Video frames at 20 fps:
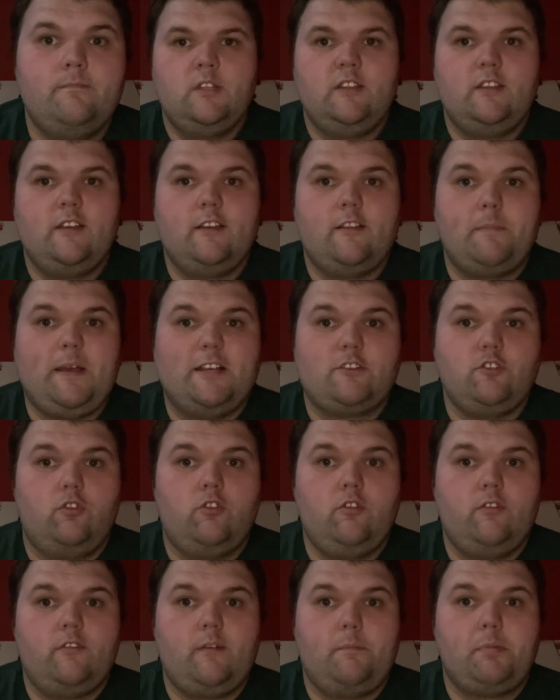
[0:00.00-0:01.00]
This special
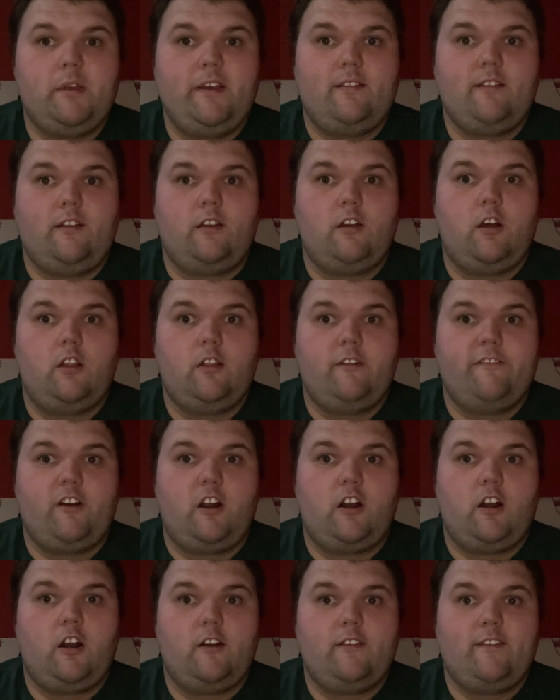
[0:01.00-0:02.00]
holds a place in all of our
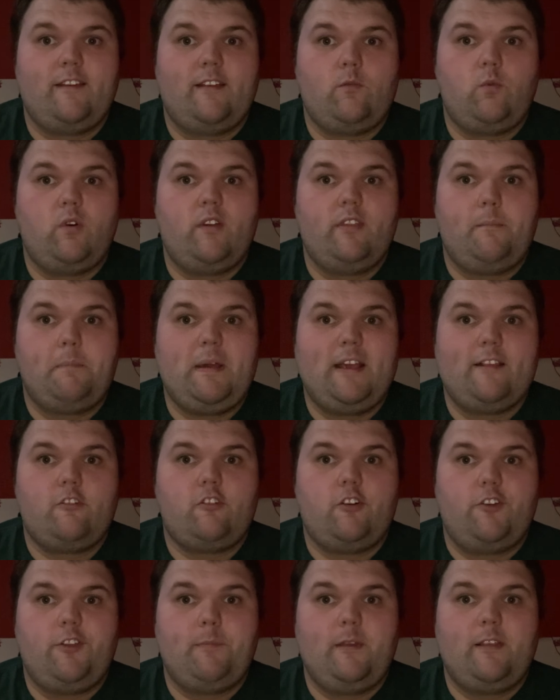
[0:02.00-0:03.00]
hearts as one of the best
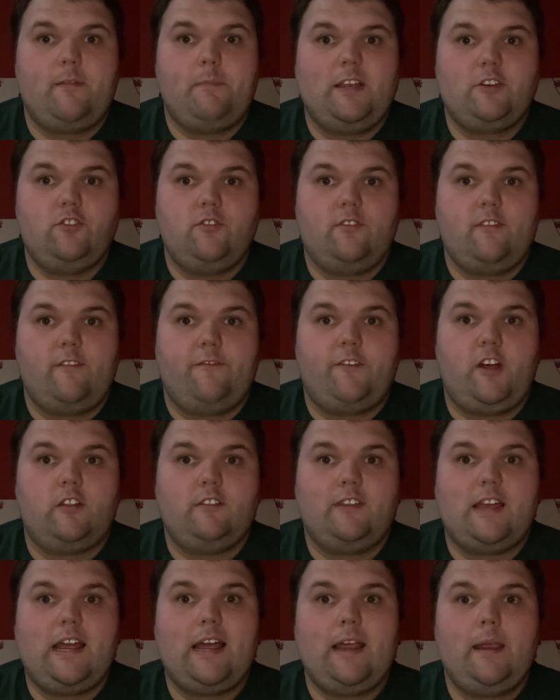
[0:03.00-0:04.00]
Christmas specials of all
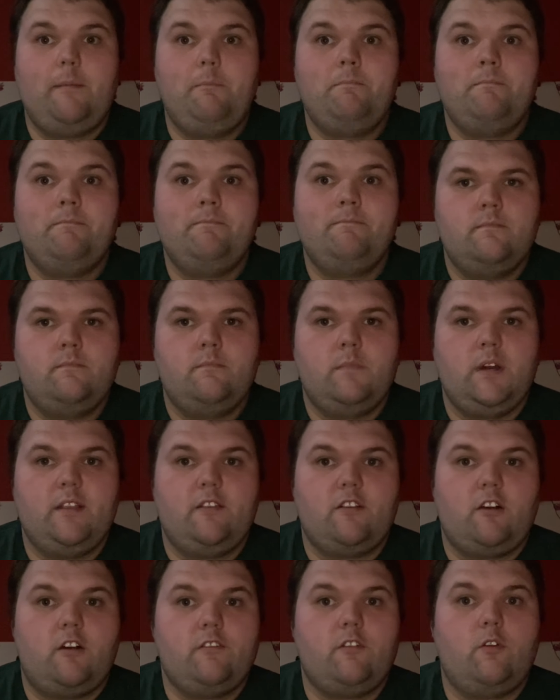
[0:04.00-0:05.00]
time, but it's
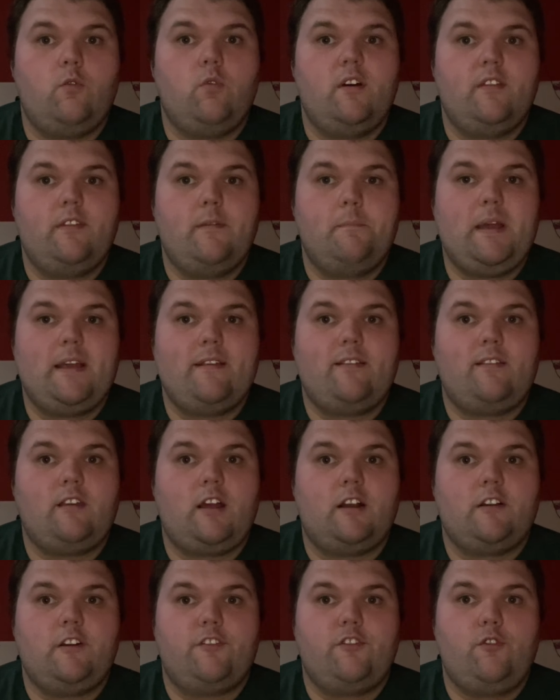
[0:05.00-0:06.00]
also one of the best
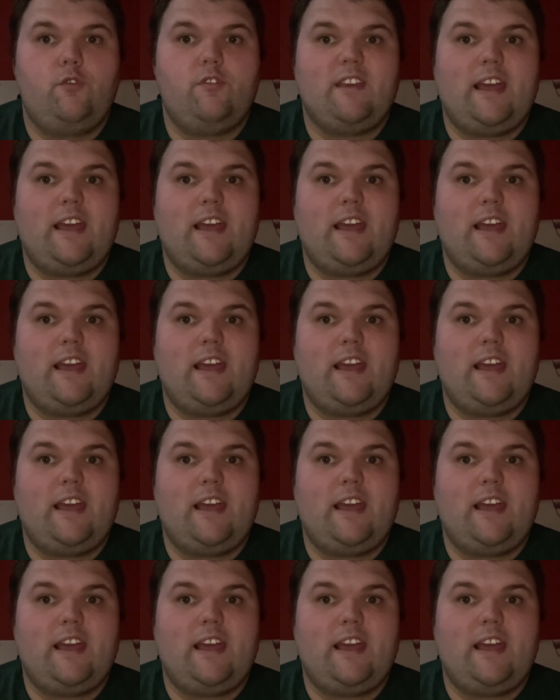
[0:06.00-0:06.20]
Dr. Seuss